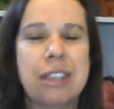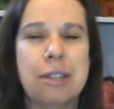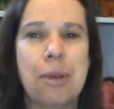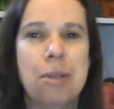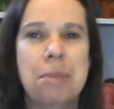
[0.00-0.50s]
At
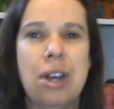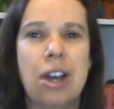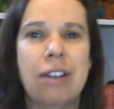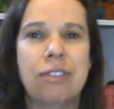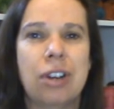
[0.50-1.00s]
the moment,
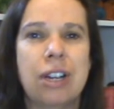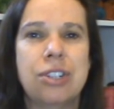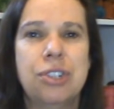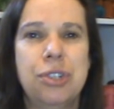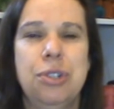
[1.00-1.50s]
I've
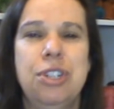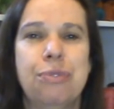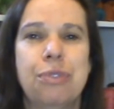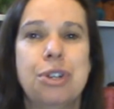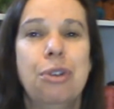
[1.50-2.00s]
got 2
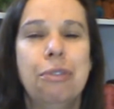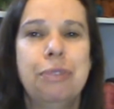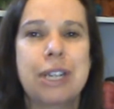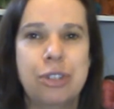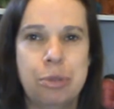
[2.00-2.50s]
different
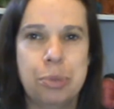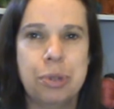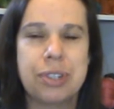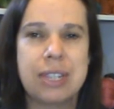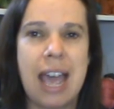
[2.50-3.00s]
non-fiction
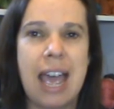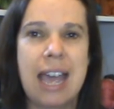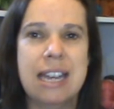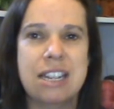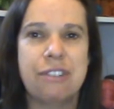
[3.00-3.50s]
books
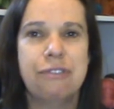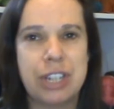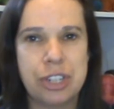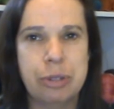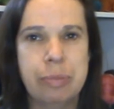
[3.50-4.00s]
and a
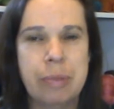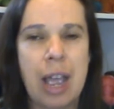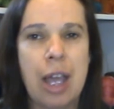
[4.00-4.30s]
fiction